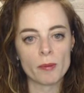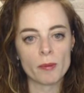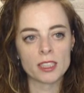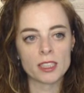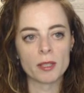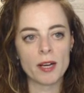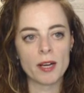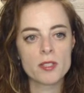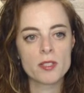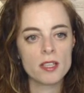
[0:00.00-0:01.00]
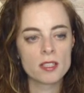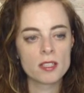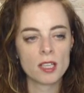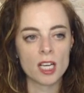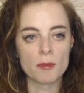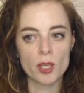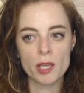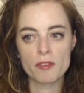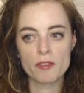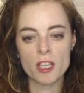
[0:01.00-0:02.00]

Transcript: I go back to my website. I'm looking